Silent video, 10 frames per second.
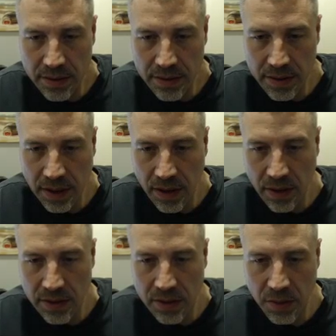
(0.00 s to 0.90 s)
stay
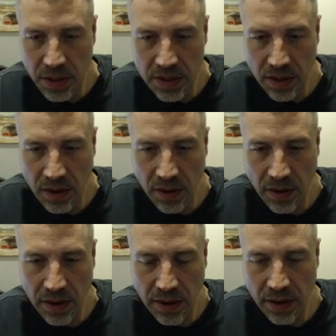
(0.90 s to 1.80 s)
on too much
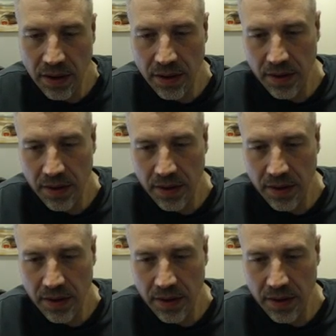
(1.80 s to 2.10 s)
longer here.